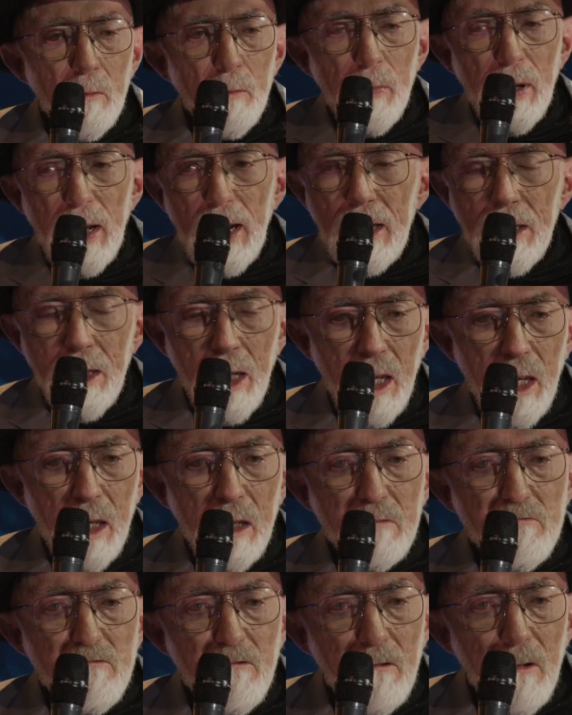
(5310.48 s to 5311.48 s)
by
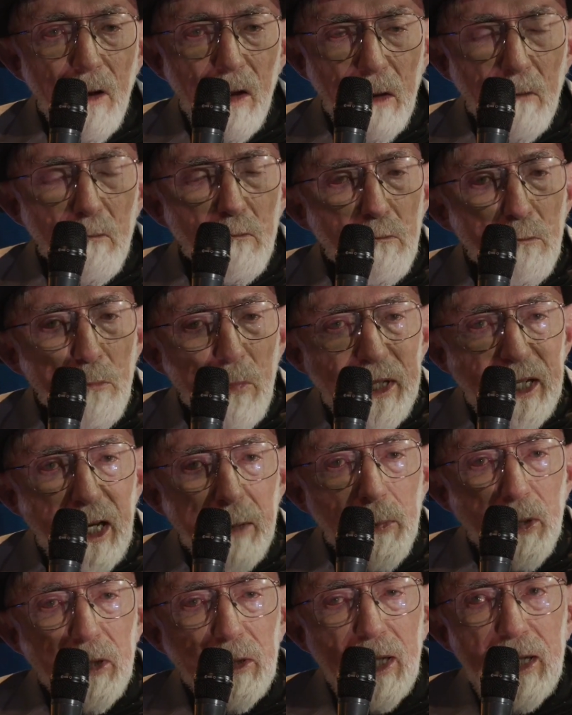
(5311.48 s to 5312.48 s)

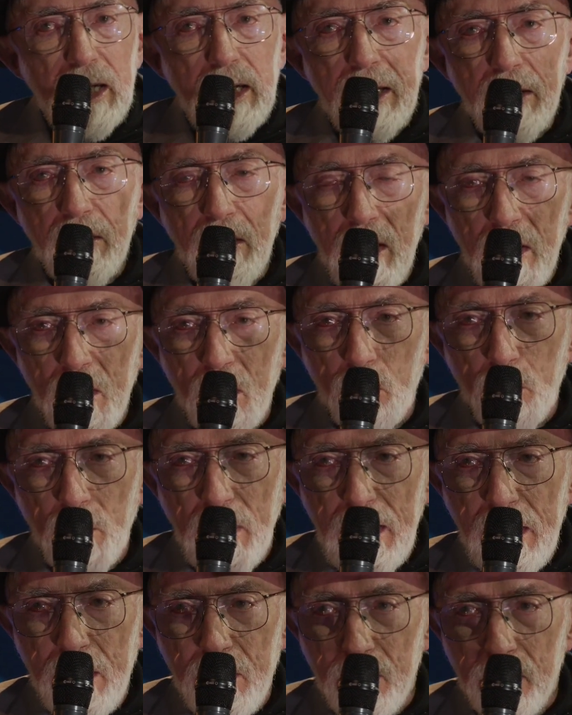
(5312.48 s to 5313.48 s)
manipulating the
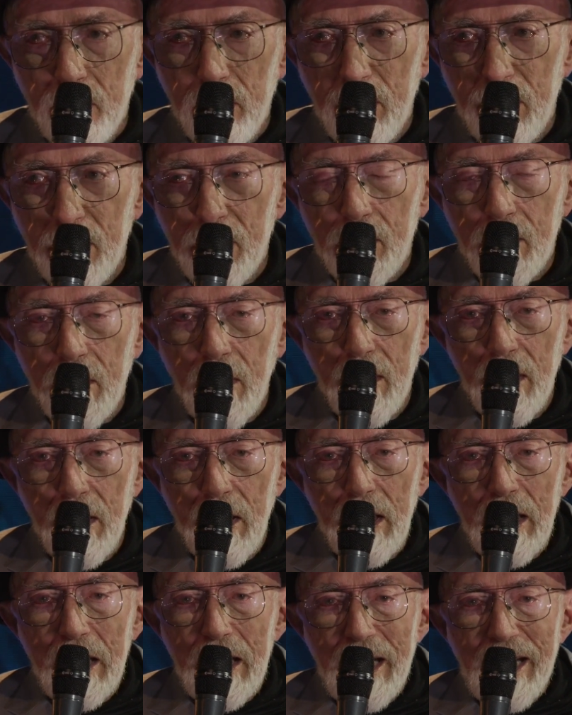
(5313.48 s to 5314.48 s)
equations
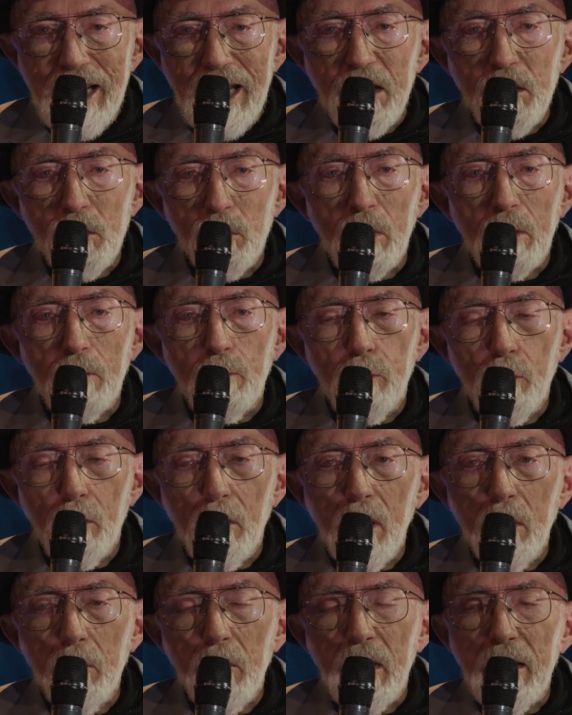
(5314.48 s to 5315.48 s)
into a
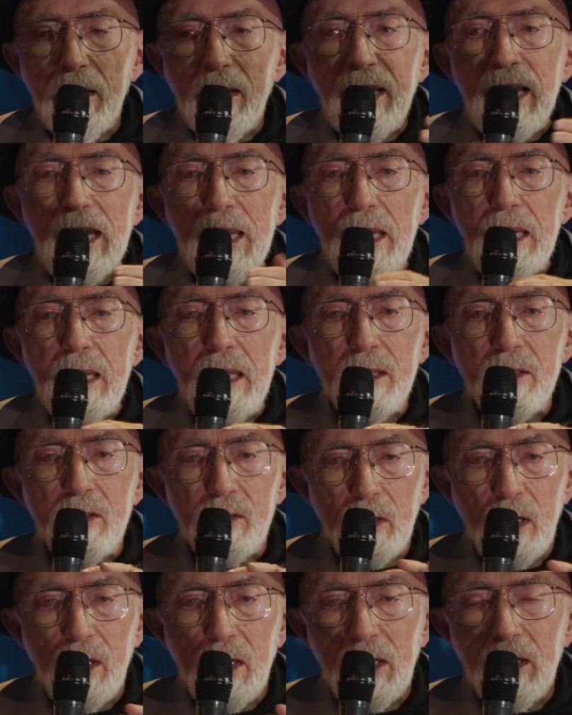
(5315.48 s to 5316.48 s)
form that he
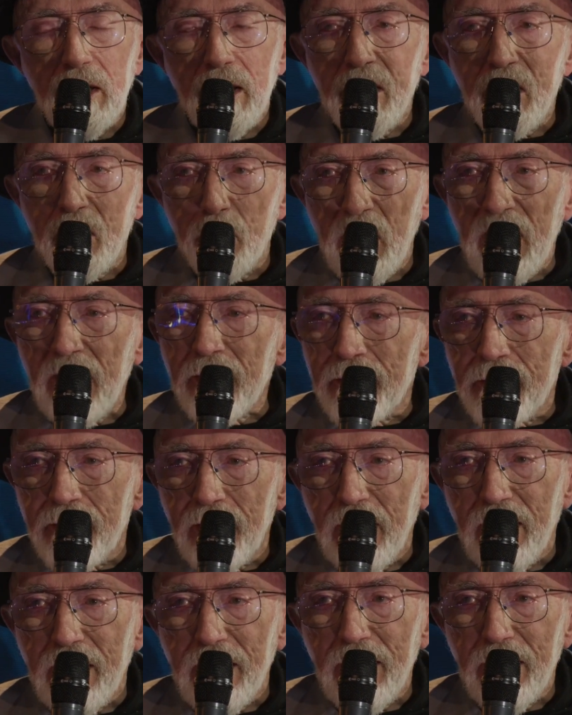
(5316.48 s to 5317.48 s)
saw as
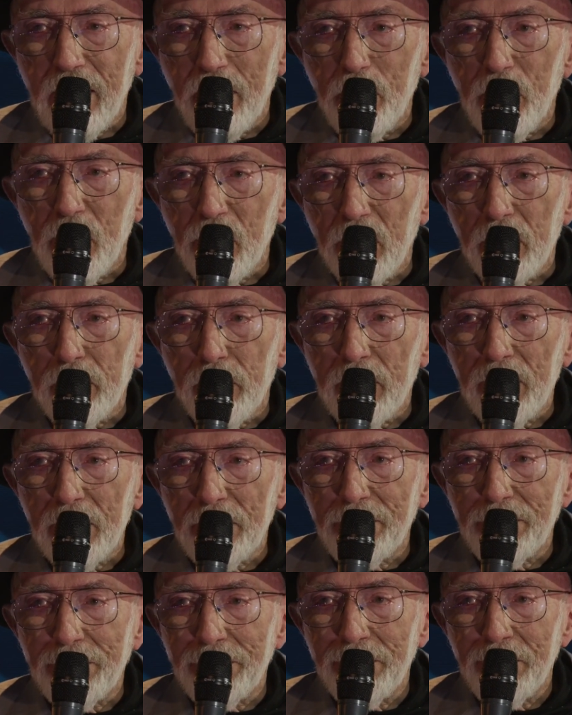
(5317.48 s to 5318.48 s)
aesthetic, beautiful.
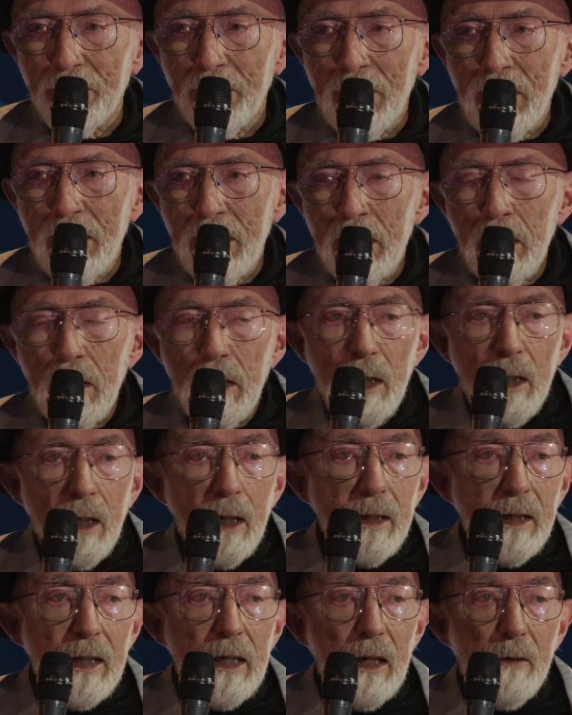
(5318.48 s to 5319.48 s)

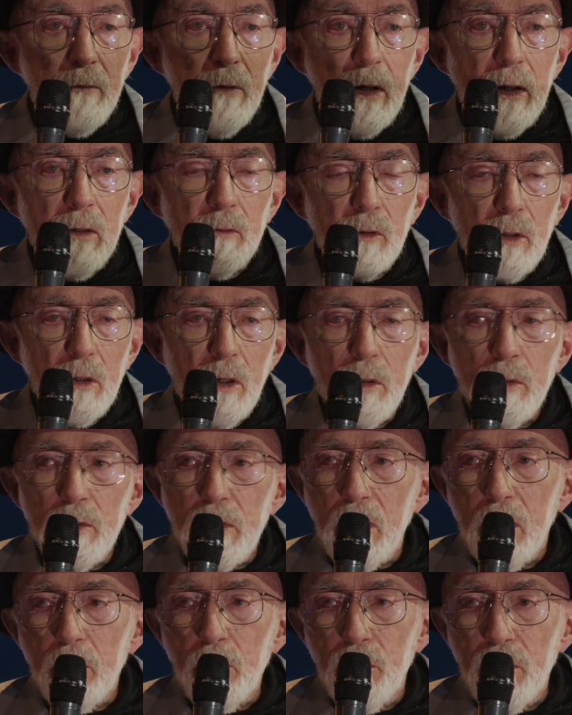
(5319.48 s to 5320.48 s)
And he even
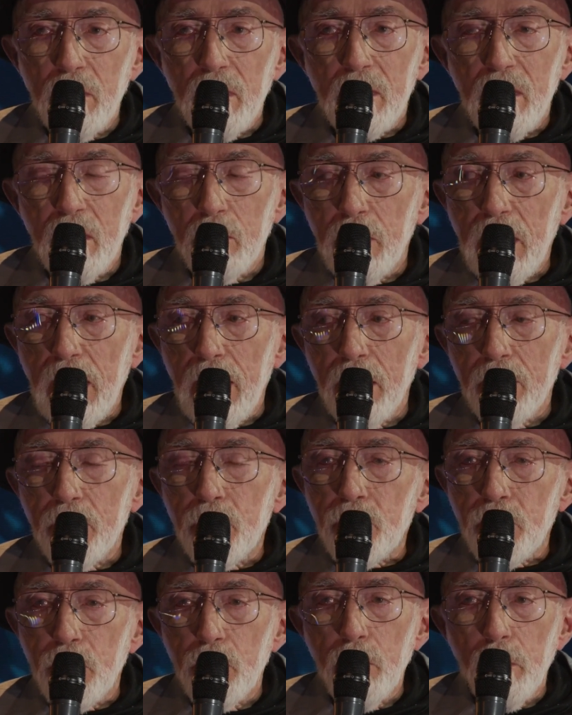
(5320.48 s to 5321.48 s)
wrote a book about
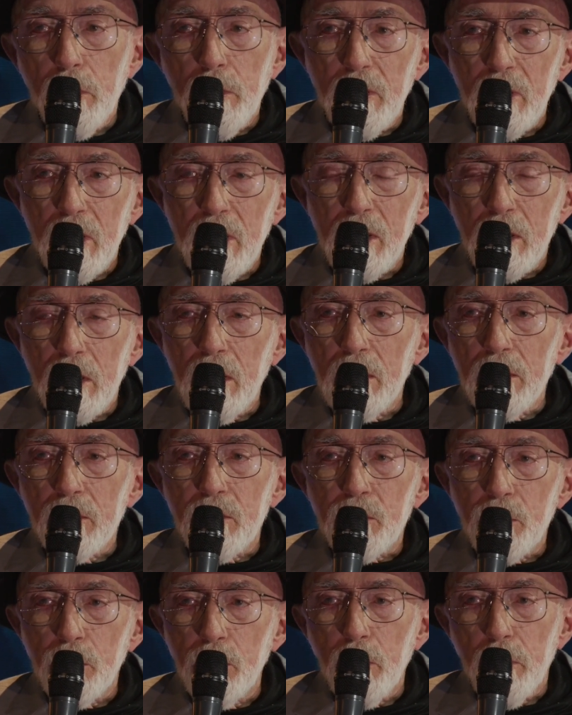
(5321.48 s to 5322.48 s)
truth, called
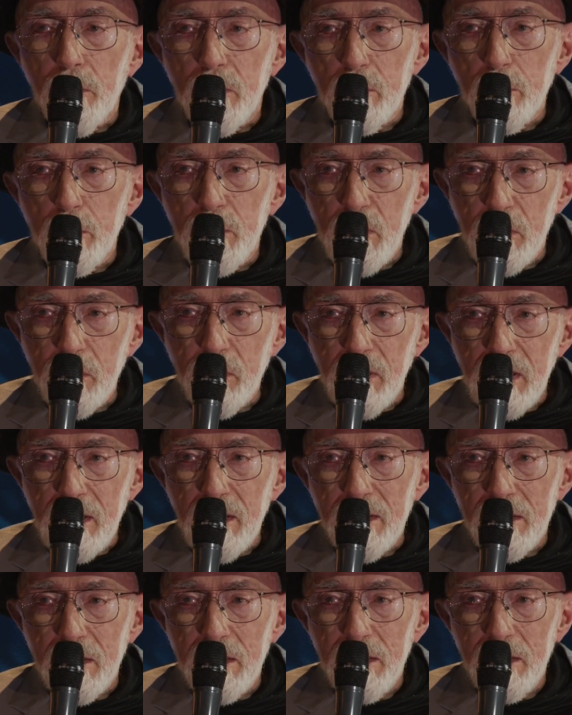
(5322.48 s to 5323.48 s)
Truth and Beauty,